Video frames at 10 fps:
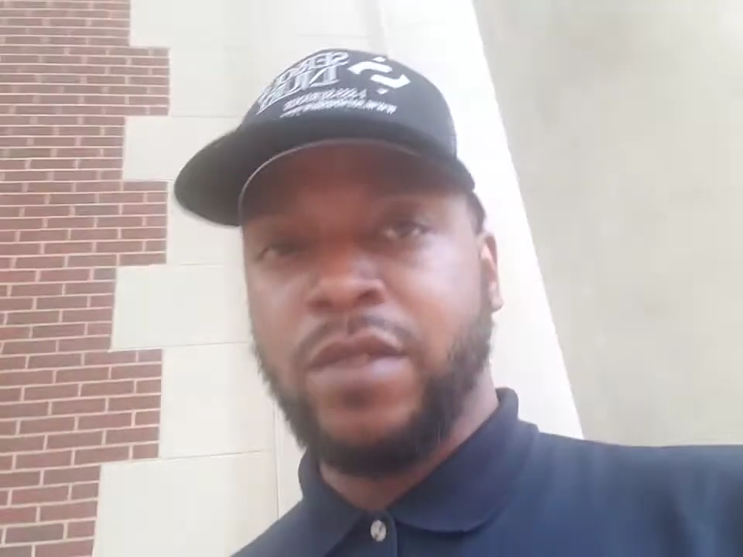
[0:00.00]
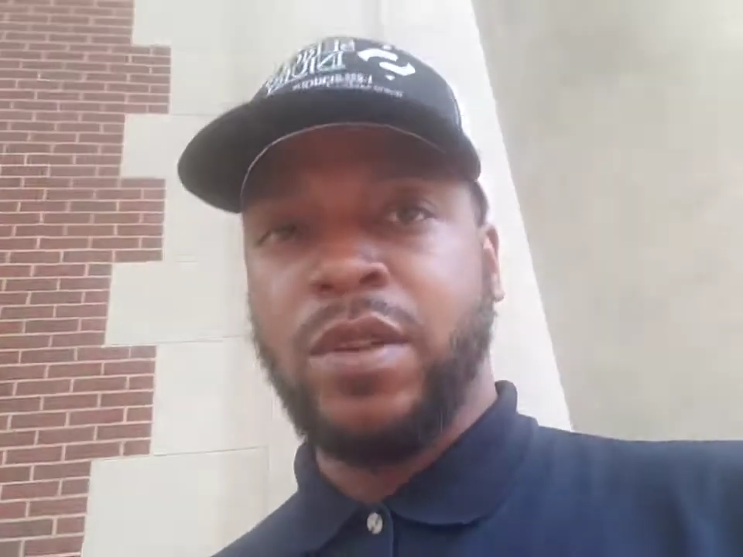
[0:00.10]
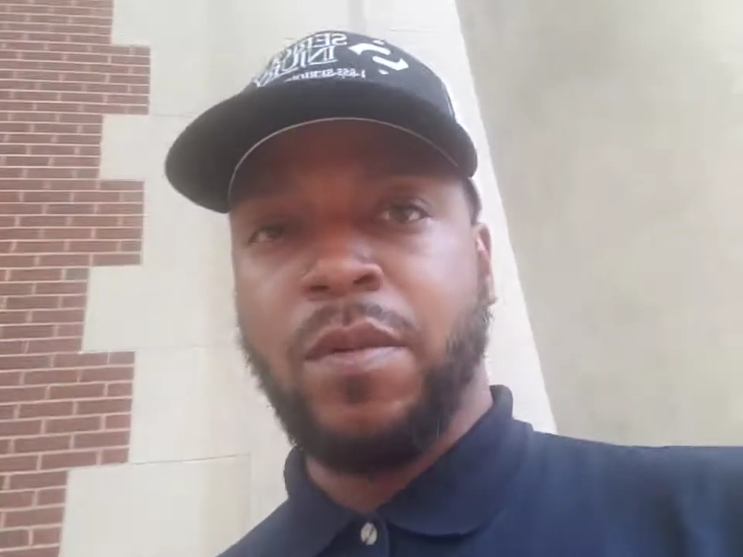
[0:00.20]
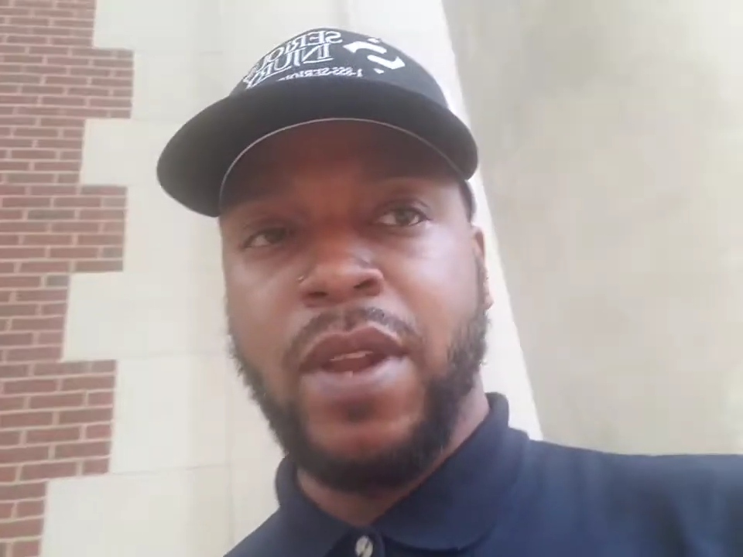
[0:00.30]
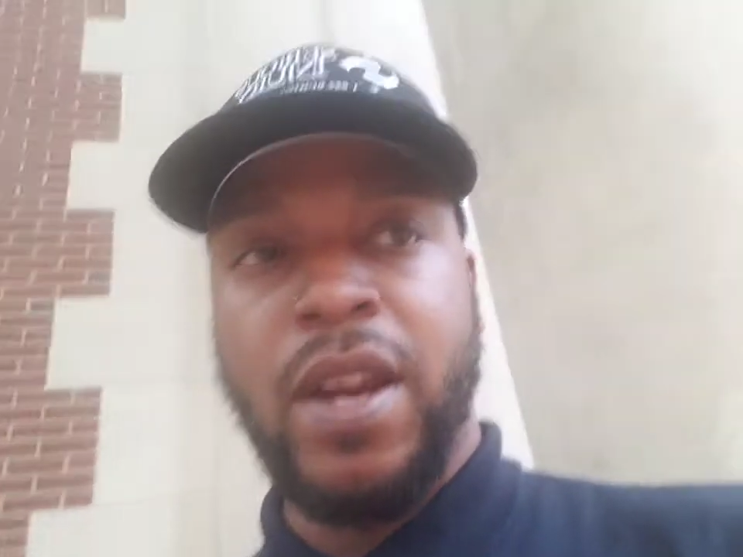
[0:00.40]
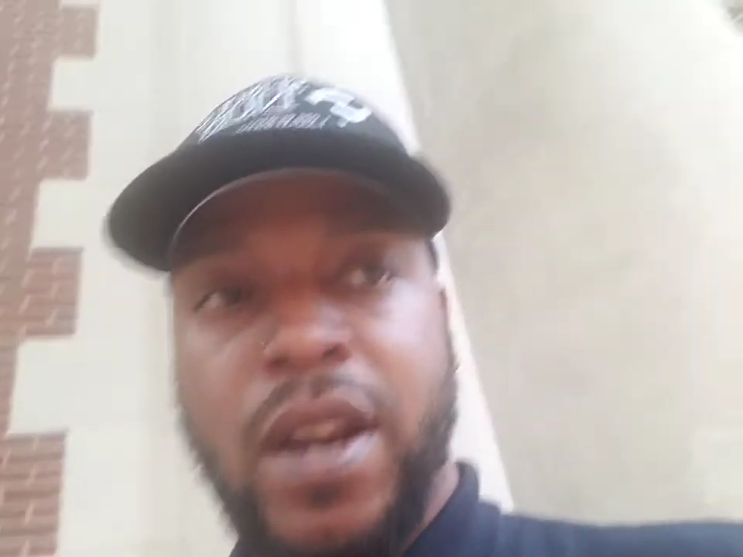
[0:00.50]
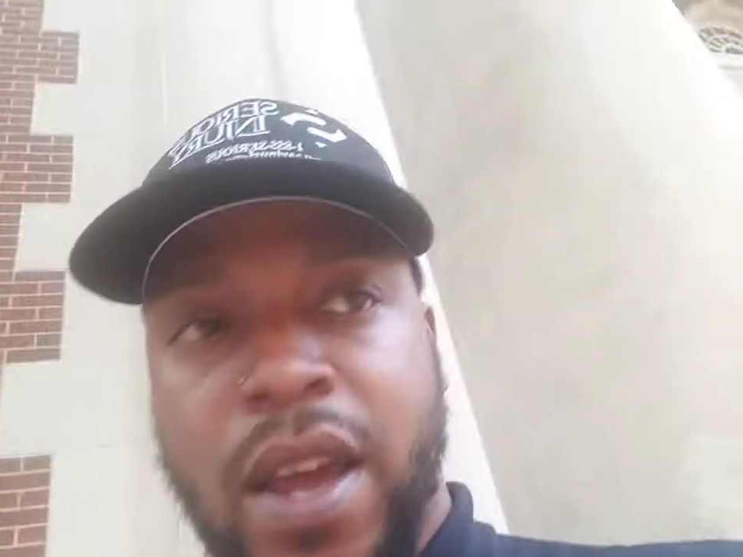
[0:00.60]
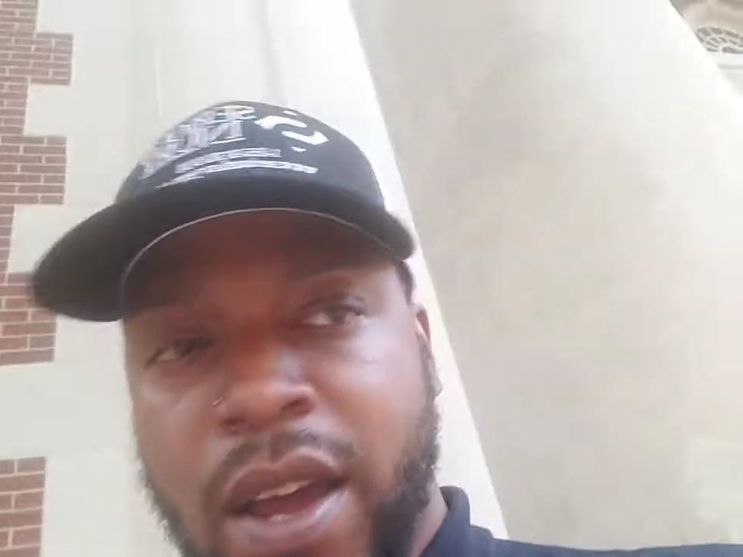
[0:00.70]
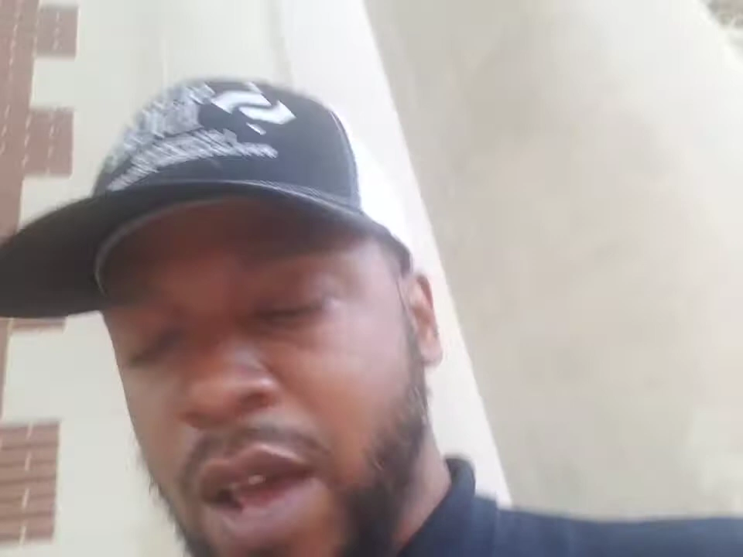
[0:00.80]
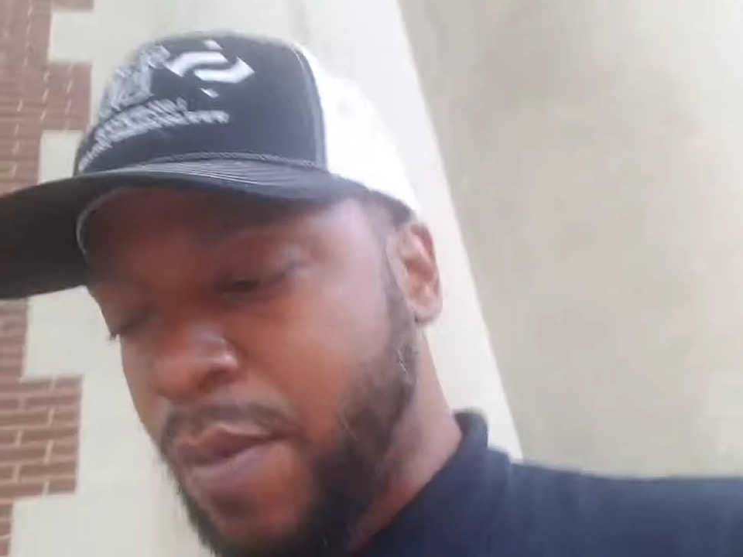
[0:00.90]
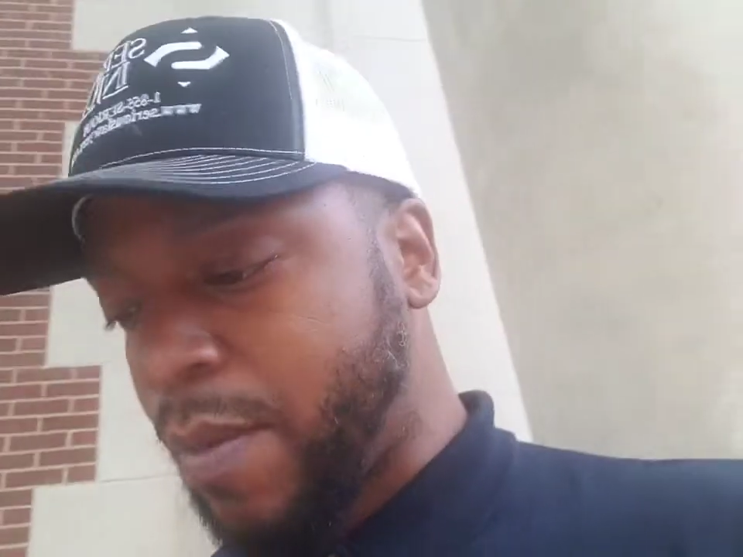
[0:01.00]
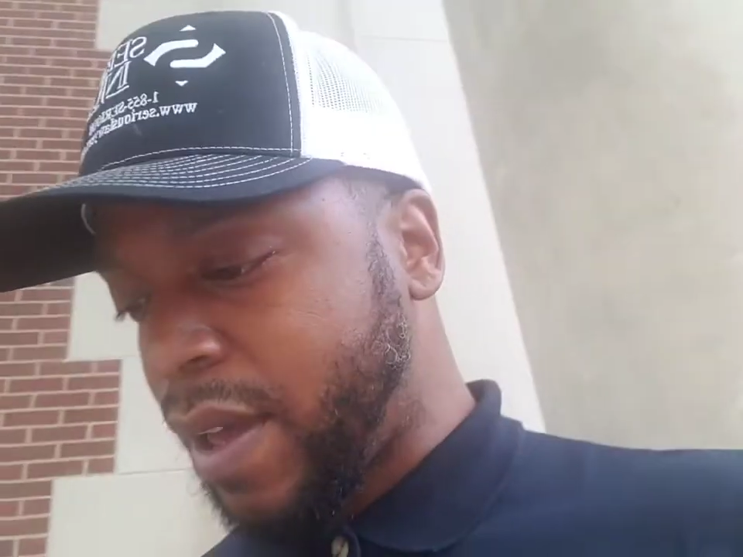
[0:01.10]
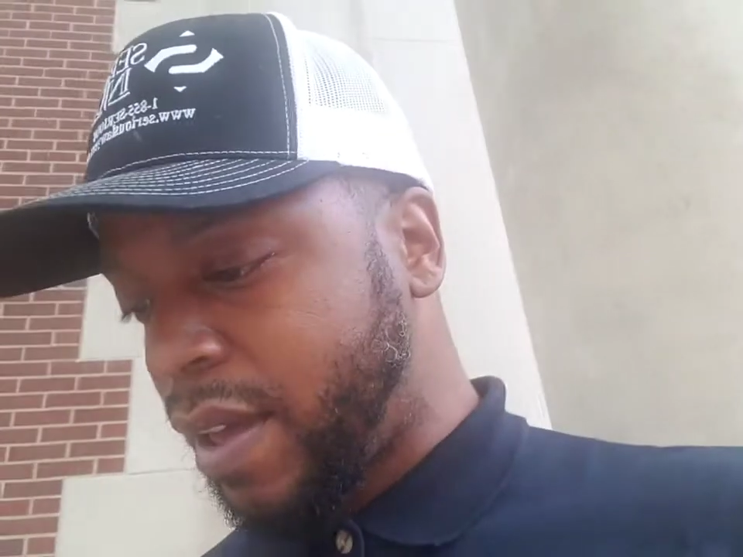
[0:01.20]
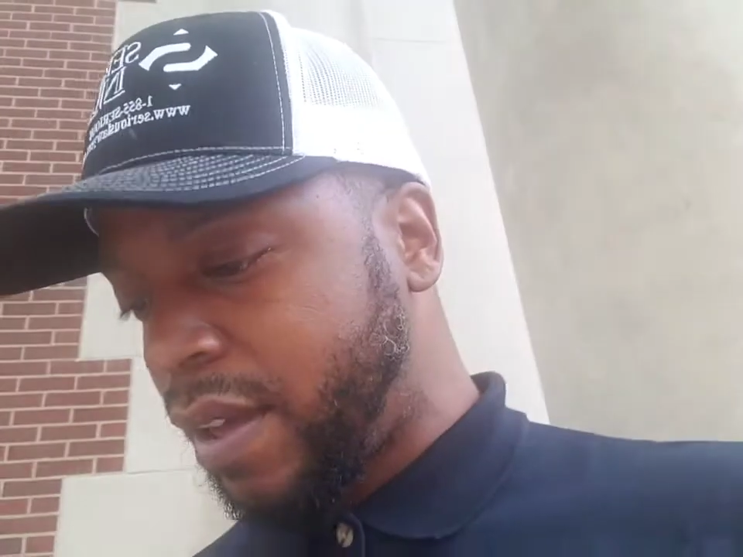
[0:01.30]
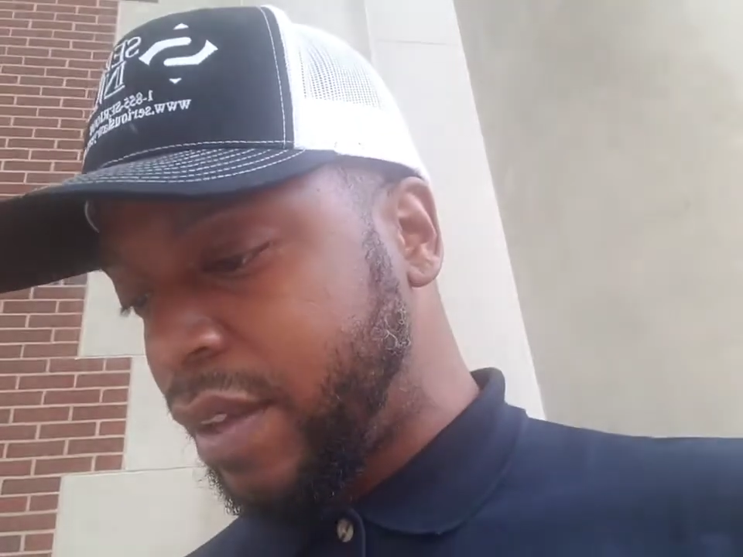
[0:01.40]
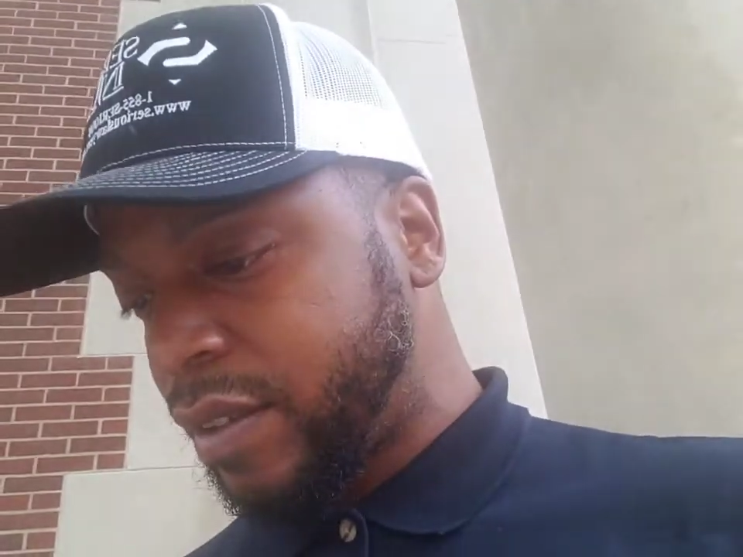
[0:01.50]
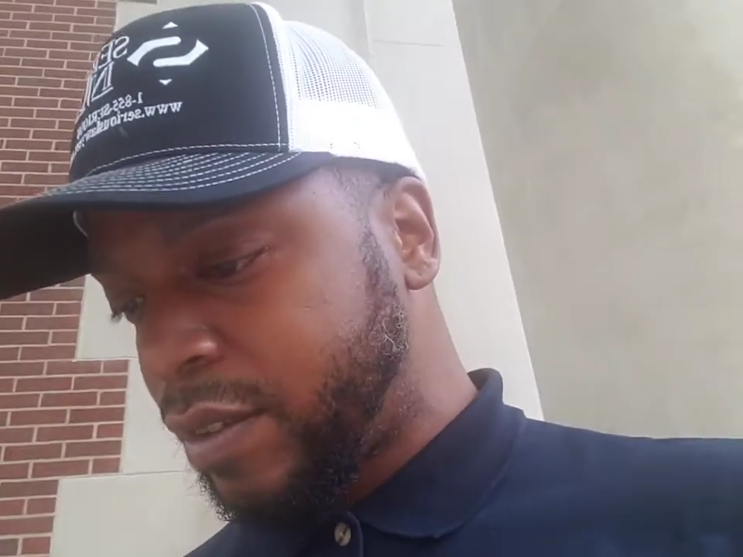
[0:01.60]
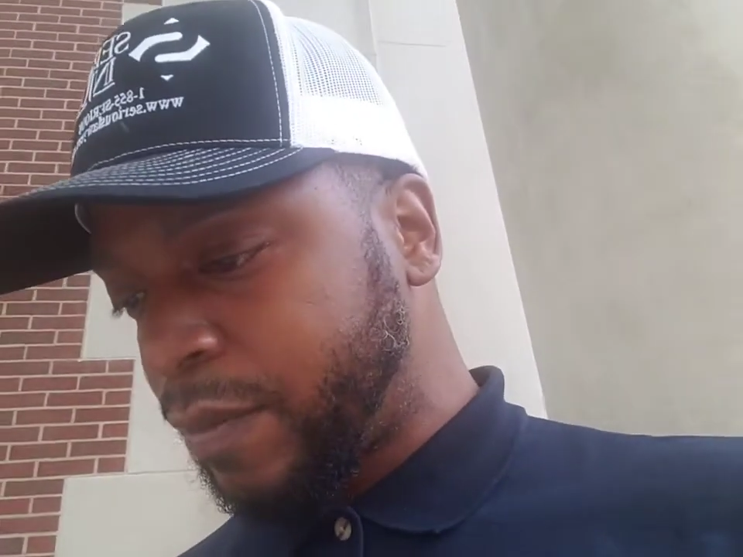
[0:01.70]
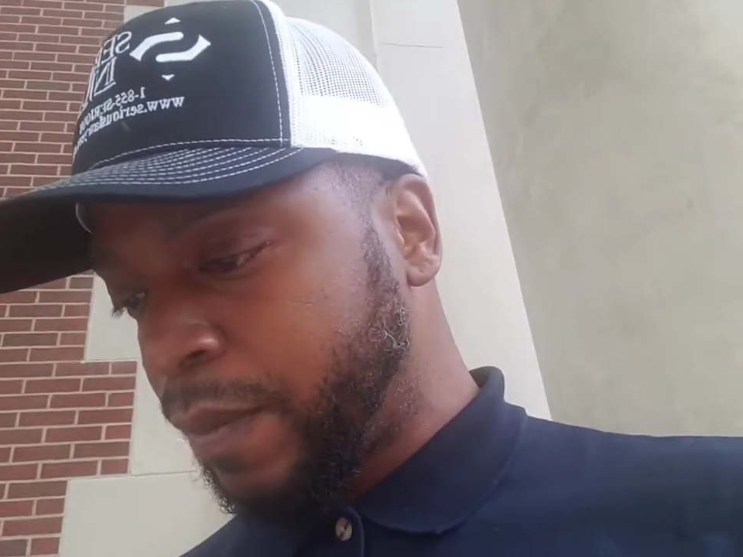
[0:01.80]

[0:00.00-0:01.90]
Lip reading: So I'm glad of that compromise.